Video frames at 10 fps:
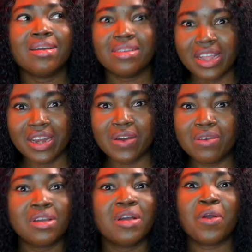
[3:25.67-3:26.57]

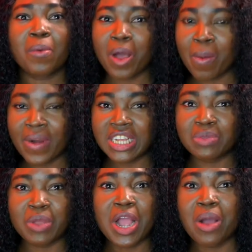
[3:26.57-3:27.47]
in
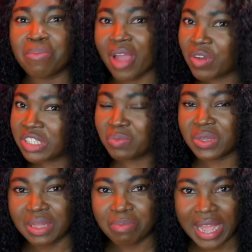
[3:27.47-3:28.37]
comparison
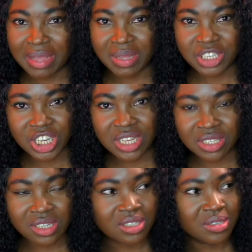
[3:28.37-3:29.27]
with the baby
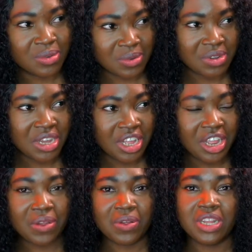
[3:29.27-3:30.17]
Jesus, or
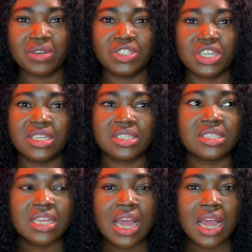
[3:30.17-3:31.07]
little
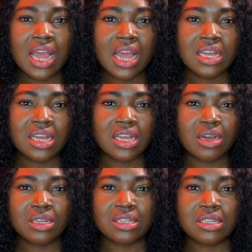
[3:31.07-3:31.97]
Jesus,
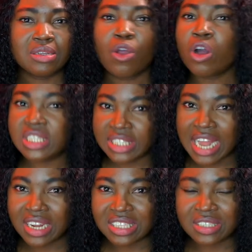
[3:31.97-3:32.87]
got
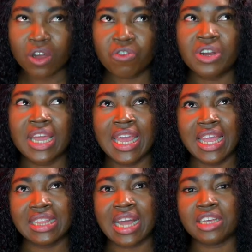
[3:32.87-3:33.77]
jealous of a
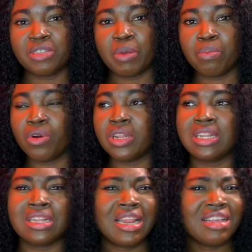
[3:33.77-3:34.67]
king that has been born.
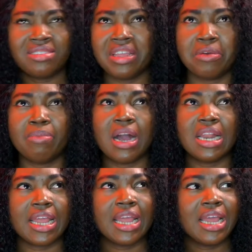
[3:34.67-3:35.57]
Let's think
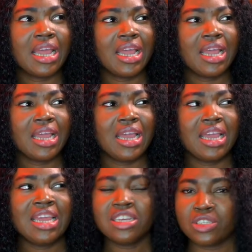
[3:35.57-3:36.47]
about it.
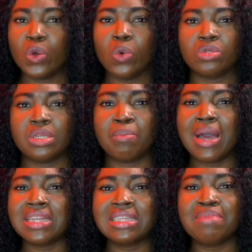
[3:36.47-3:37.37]
He's old.
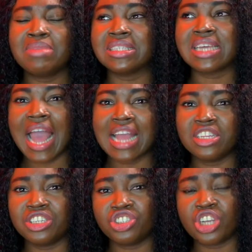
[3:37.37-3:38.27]
By the time
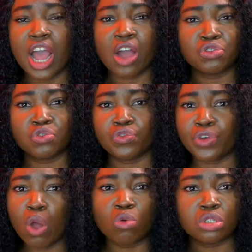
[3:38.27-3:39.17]
this child
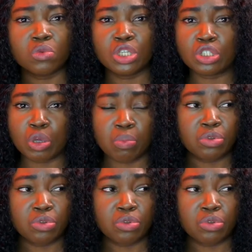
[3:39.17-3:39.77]
grows, who is the